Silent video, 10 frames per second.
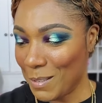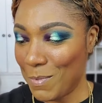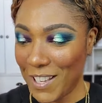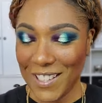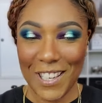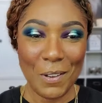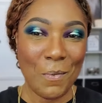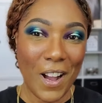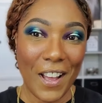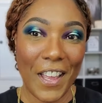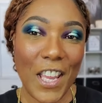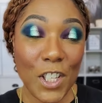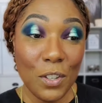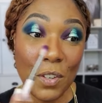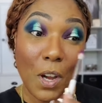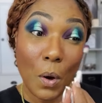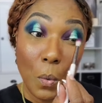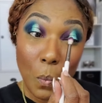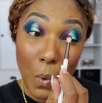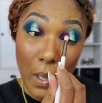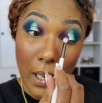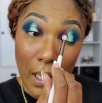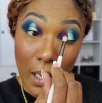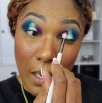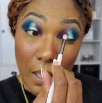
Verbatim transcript: it's about to get wild. And you know what